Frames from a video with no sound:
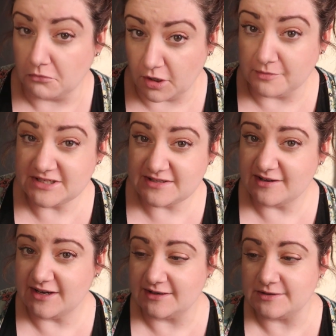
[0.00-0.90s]
I'm
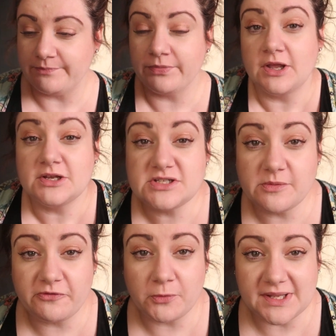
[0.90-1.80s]
excited.
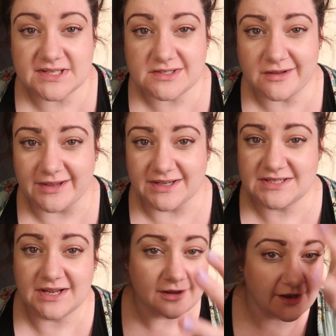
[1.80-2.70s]
So before we get
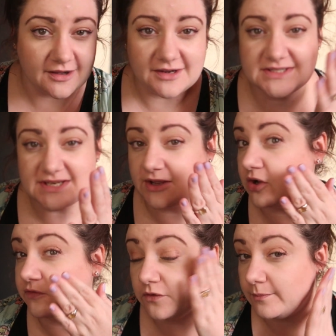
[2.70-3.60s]
started, I'm gonna
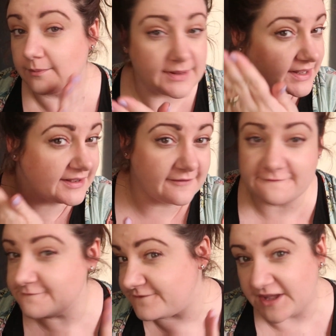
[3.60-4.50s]
take off my
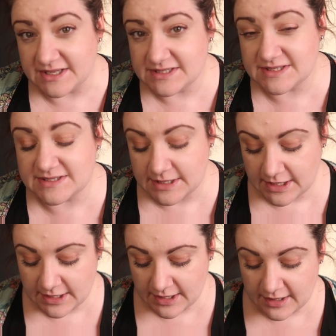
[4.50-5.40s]
face,
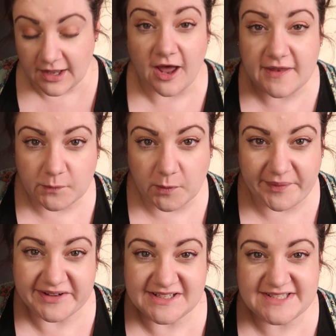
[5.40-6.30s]
and then we'll
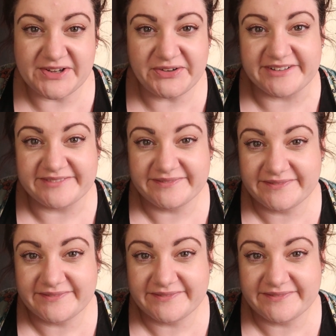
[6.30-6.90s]
bung this on.